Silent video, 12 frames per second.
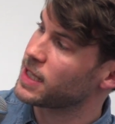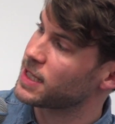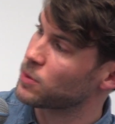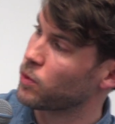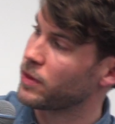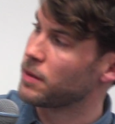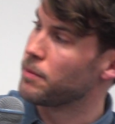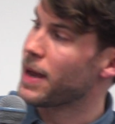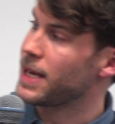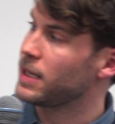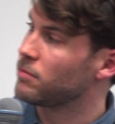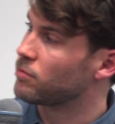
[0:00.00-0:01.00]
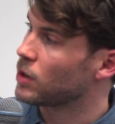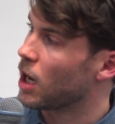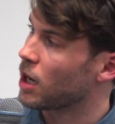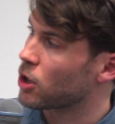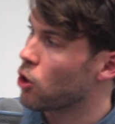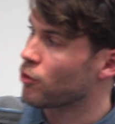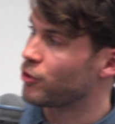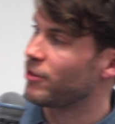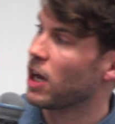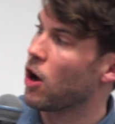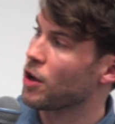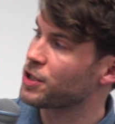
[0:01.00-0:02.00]
this is the main
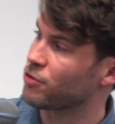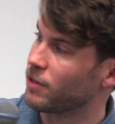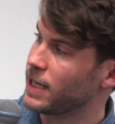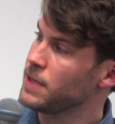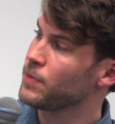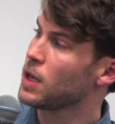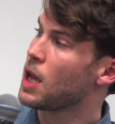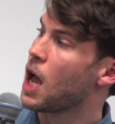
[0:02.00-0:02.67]
coronary artery,